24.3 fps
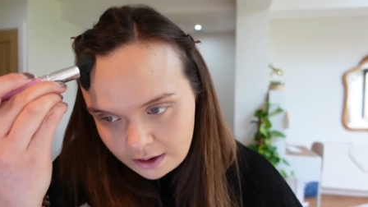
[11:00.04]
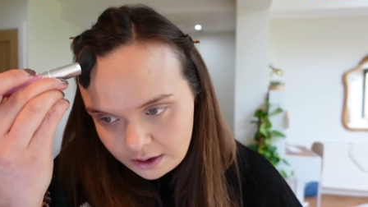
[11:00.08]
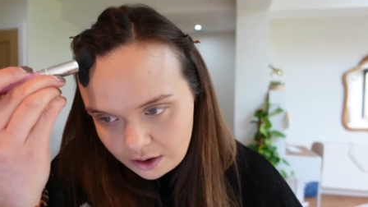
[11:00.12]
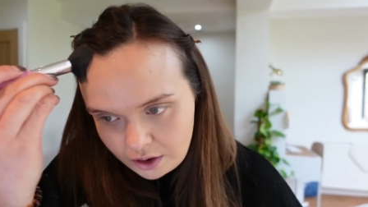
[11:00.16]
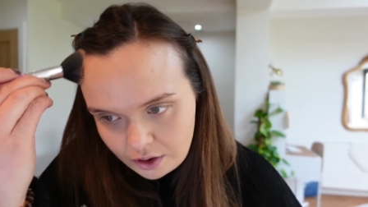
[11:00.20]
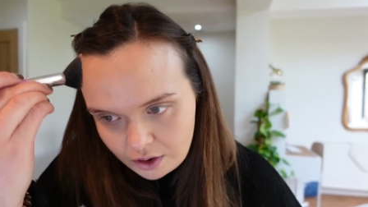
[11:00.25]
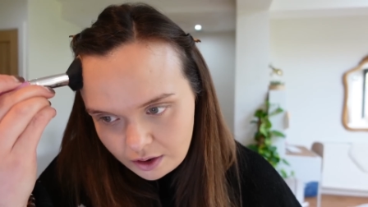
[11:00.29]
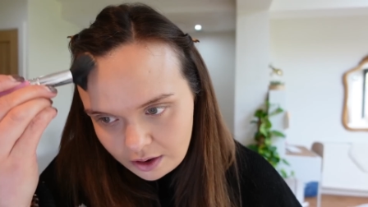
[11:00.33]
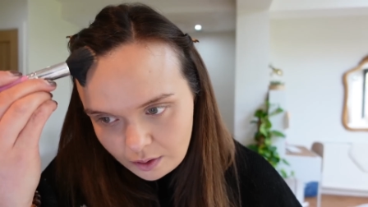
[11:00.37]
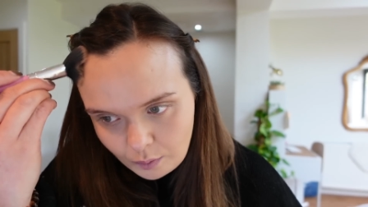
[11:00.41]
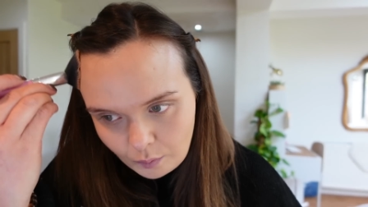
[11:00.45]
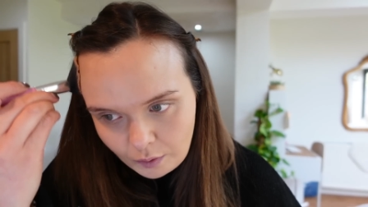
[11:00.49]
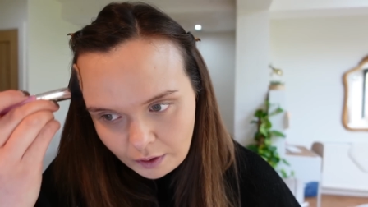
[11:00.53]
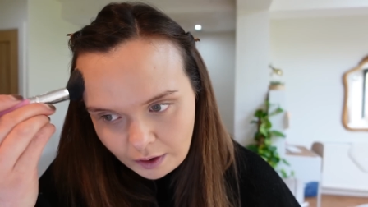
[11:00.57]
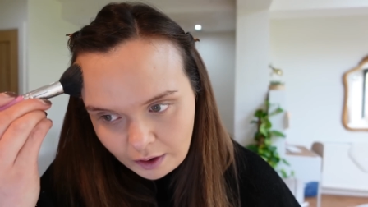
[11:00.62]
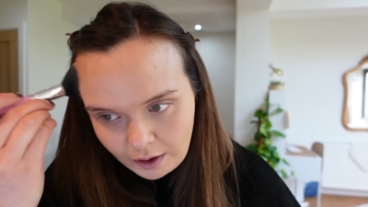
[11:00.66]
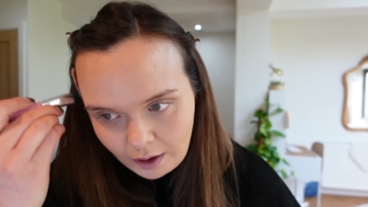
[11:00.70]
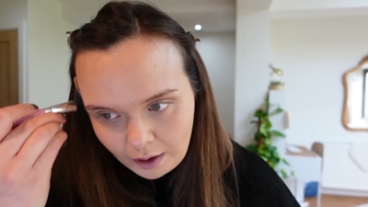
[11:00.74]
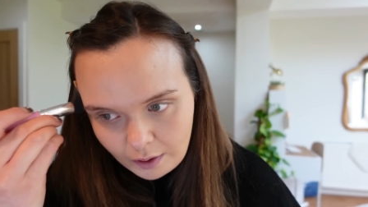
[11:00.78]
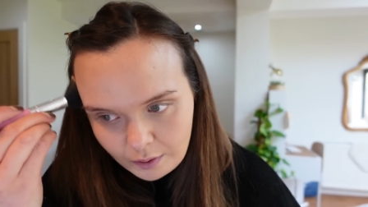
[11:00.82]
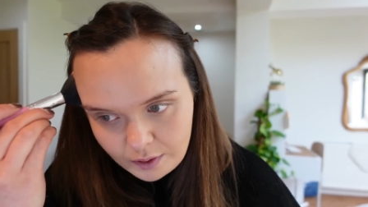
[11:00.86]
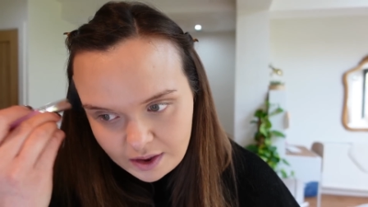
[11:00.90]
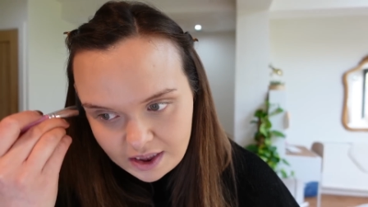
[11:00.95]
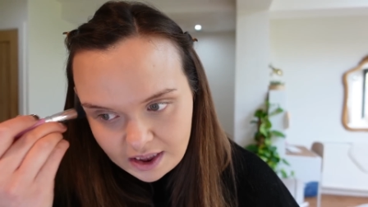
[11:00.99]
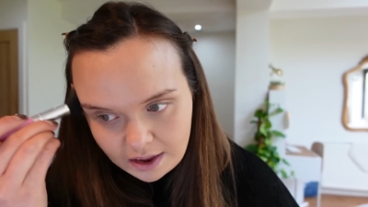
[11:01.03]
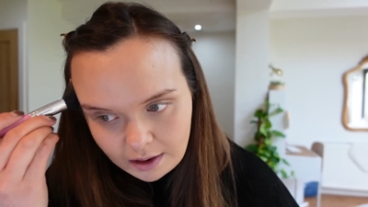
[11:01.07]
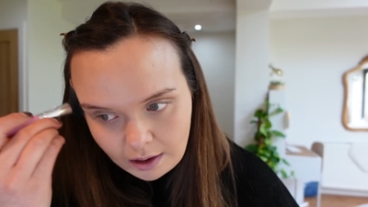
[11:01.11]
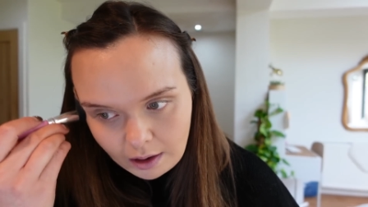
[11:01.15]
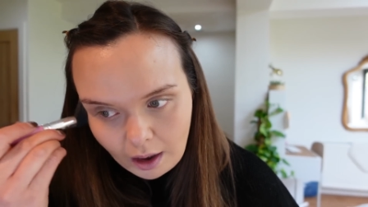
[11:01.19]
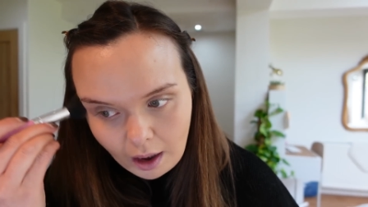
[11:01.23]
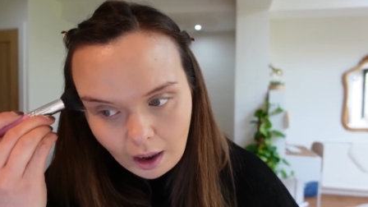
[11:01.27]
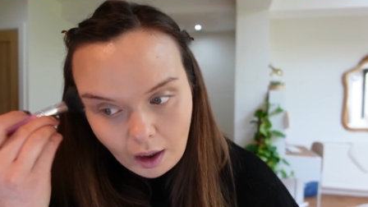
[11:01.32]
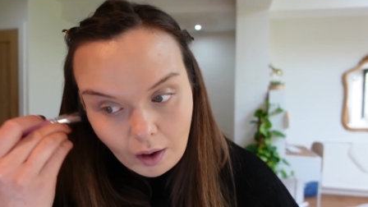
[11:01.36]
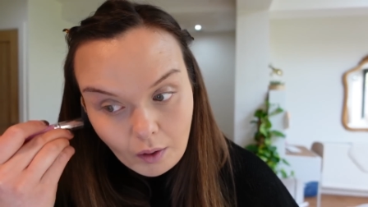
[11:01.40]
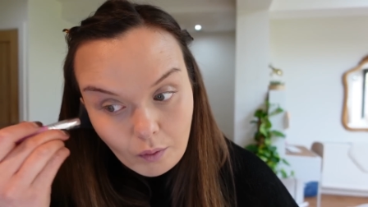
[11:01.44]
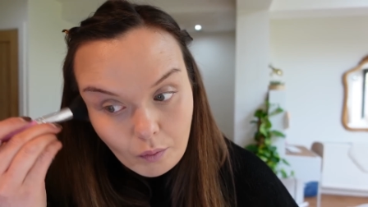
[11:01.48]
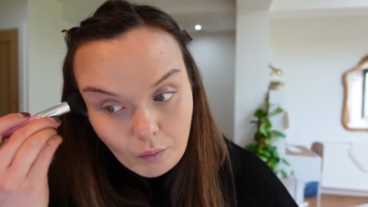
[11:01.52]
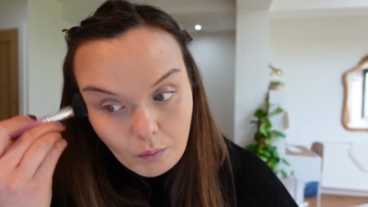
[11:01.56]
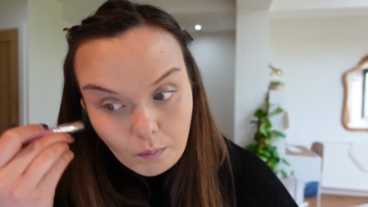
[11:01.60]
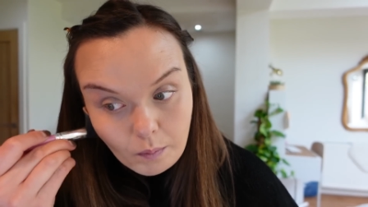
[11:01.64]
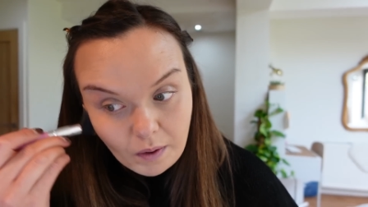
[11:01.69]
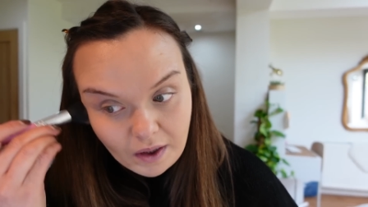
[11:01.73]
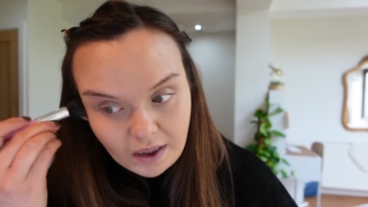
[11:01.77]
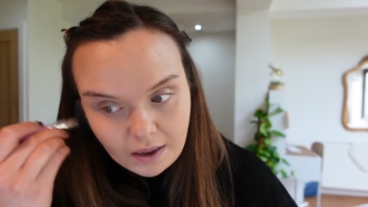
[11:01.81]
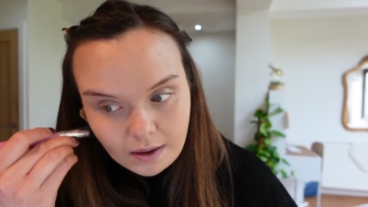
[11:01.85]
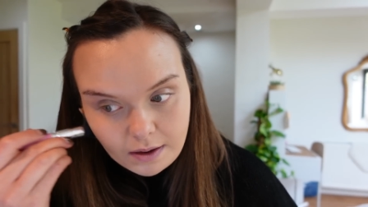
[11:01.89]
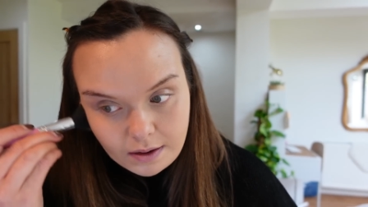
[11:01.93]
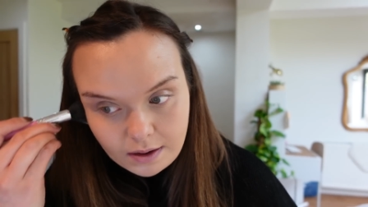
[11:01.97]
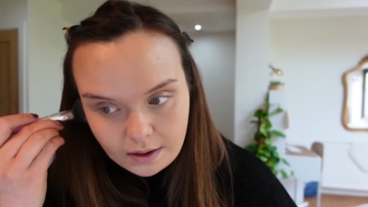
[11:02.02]
So you just want to go slow
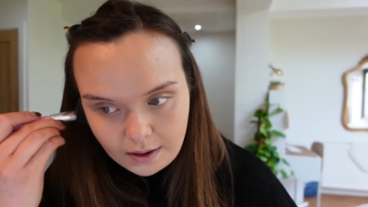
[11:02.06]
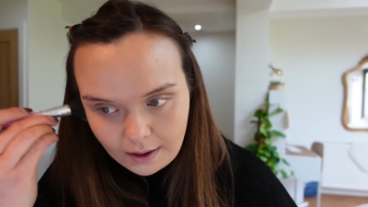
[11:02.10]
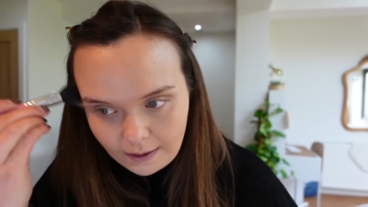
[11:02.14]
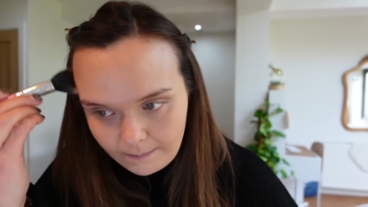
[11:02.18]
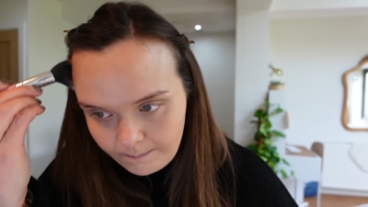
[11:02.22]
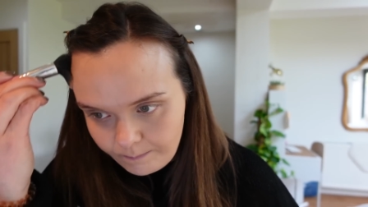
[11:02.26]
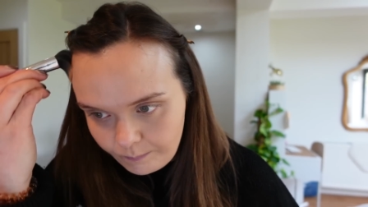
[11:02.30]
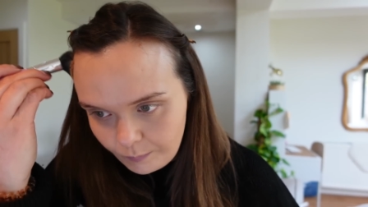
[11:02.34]
because